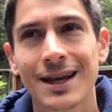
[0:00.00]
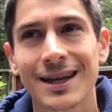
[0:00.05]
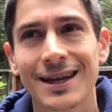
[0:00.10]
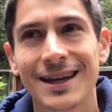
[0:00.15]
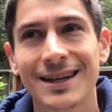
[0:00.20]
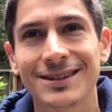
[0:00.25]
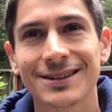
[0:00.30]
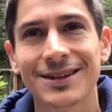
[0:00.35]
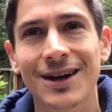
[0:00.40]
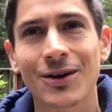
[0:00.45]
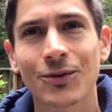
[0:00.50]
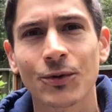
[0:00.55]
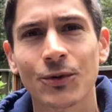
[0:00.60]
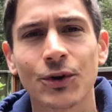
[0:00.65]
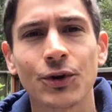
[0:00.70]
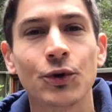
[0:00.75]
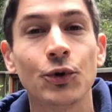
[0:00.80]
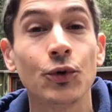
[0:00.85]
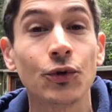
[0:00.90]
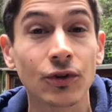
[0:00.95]
it's not
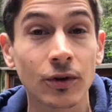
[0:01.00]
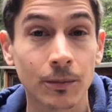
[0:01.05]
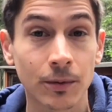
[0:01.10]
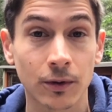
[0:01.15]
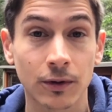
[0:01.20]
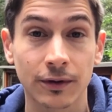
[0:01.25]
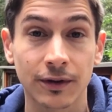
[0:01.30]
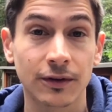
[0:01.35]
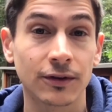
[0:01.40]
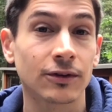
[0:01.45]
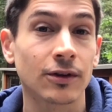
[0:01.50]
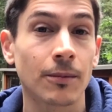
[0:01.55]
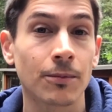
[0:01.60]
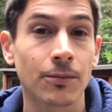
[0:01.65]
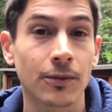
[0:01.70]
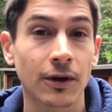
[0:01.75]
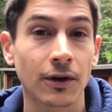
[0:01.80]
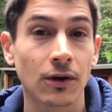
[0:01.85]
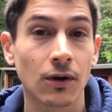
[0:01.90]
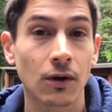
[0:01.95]
reducible to
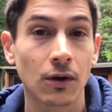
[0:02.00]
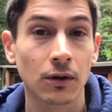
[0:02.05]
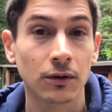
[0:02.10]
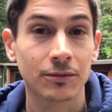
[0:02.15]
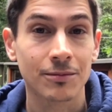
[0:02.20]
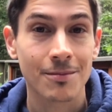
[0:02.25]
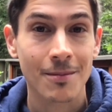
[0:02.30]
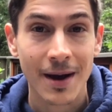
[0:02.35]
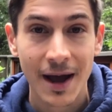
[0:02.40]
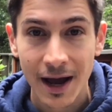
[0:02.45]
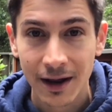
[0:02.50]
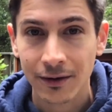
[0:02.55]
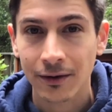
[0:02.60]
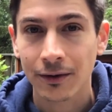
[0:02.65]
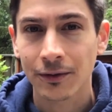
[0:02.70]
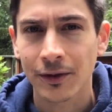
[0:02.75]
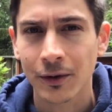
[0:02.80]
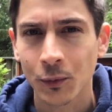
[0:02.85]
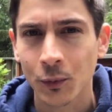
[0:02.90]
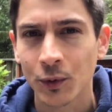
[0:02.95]
something called matter
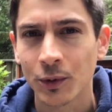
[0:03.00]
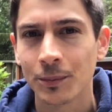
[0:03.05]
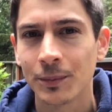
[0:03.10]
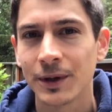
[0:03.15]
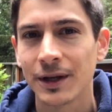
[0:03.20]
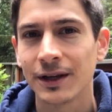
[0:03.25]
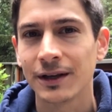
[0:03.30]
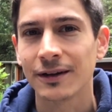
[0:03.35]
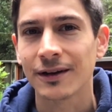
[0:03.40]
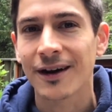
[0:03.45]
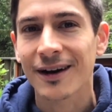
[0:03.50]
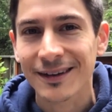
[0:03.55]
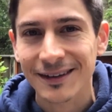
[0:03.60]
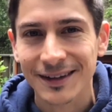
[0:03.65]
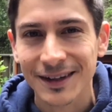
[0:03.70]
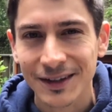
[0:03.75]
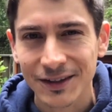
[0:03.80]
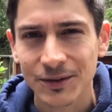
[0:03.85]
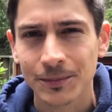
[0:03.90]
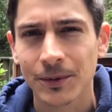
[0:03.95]
that would be not
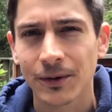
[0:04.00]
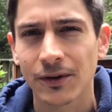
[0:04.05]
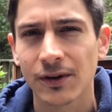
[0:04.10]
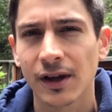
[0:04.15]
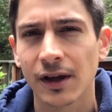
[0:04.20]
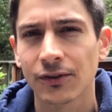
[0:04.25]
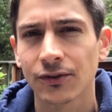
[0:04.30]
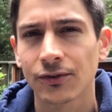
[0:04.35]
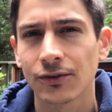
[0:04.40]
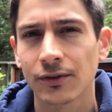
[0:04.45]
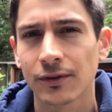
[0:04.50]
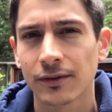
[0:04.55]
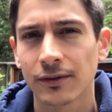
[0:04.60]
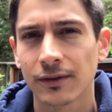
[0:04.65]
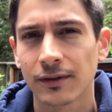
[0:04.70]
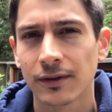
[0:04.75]
experiential